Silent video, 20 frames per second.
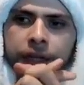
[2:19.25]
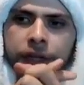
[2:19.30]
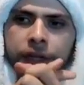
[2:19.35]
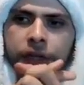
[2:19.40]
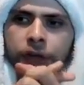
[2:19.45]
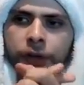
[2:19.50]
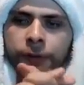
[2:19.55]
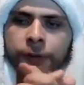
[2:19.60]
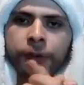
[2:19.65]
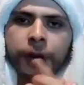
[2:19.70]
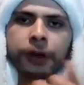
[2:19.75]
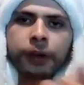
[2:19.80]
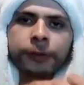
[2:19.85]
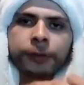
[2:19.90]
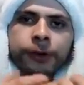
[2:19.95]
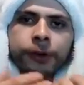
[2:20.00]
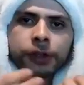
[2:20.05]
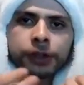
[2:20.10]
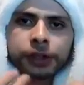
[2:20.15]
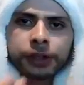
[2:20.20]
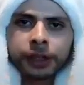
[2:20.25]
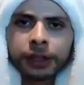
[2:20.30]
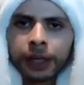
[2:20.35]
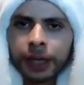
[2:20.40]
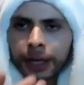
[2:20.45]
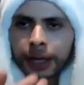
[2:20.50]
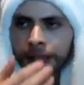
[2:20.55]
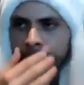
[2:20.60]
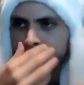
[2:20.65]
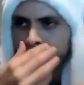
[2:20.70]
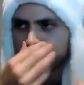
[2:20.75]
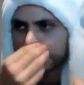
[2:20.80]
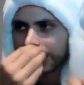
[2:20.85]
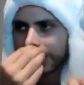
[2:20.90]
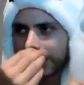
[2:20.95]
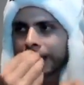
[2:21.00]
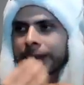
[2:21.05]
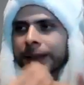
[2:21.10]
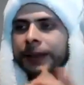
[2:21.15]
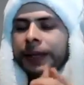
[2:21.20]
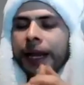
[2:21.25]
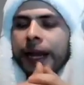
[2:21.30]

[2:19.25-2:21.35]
your very first client, right?